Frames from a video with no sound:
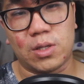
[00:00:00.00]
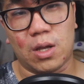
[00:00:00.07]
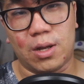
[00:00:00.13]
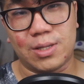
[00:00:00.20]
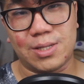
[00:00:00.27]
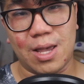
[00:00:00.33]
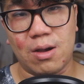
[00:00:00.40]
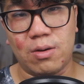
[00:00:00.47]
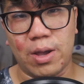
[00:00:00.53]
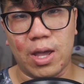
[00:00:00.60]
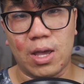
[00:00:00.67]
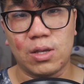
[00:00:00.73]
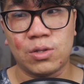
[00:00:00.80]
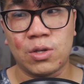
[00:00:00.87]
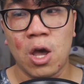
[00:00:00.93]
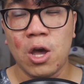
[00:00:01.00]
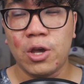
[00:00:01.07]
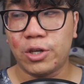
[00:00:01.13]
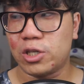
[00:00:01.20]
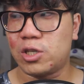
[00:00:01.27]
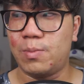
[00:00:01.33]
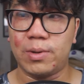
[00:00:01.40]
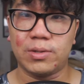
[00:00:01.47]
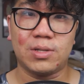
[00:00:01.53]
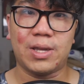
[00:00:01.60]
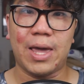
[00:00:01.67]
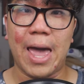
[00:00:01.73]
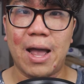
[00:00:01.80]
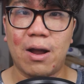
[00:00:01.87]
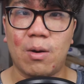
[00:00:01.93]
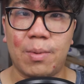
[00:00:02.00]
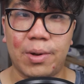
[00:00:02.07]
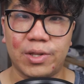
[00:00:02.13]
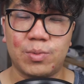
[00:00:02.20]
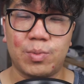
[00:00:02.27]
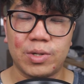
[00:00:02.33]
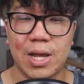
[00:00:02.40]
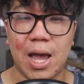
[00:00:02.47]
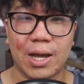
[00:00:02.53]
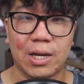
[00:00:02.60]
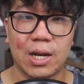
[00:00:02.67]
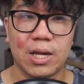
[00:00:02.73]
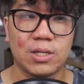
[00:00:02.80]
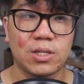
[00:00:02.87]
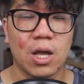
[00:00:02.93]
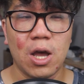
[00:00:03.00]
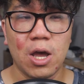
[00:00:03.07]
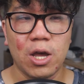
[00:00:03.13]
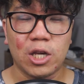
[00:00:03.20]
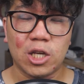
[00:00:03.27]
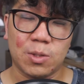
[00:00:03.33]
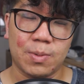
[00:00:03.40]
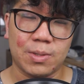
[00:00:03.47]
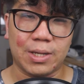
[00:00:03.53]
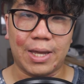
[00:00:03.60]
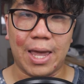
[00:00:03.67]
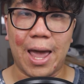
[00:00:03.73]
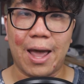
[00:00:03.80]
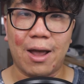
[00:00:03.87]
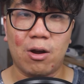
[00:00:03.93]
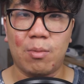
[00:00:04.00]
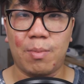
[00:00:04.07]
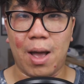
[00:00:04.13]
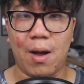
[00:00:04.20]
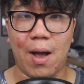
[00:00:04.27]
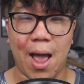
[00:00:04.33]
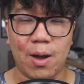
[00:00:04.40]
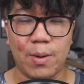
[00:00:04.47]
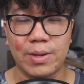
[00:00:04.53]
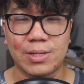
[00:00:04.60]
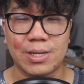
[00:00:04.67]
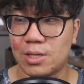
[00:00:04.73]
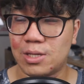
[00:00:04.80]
starts out is you're supposed to care about this protagonist, you're supposed to care about how he's